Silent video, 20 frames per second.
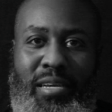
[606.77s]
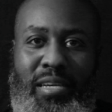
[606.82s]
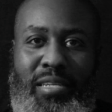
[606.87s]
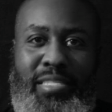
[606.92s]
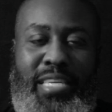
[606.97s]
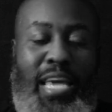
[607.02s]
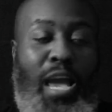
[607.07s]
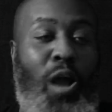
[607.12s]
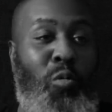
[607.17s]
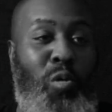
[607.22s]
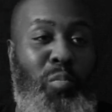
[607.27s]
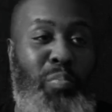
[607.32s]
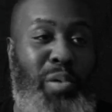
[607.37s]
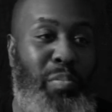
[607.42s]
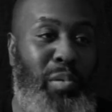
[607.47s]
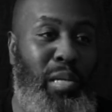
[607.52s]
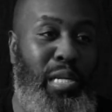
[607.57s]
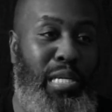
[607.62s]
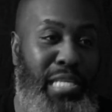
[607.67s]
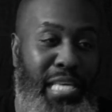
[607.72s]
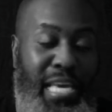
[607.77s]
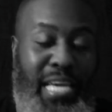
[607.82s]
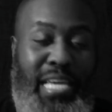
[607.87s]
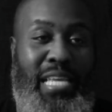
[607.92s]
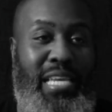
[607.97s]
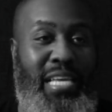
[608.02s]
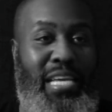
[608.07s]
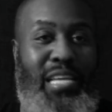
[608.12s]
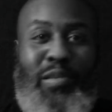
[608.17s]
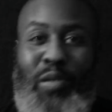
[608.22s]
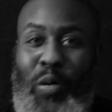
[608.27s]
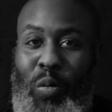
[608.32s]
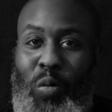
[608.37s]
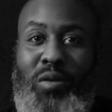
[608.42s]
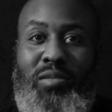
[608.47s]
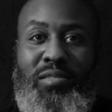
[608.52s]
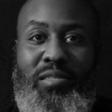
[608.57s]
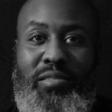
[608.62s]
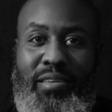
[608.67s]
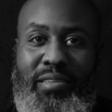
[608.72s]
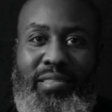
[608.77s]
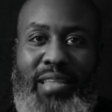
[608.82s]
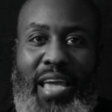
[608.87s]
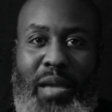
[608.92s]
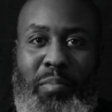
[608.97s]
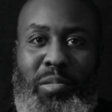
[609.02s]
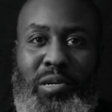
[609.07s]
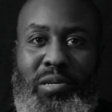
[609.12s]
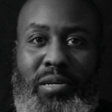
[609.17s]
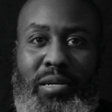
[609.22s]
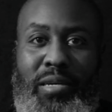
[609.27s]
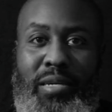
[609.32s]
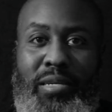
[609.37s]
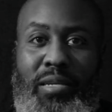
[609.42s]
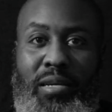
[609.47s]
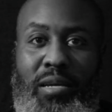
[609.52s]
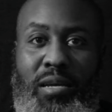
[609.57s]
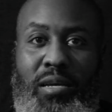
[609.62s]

Tell when people are kicking in doors in your neighborhood.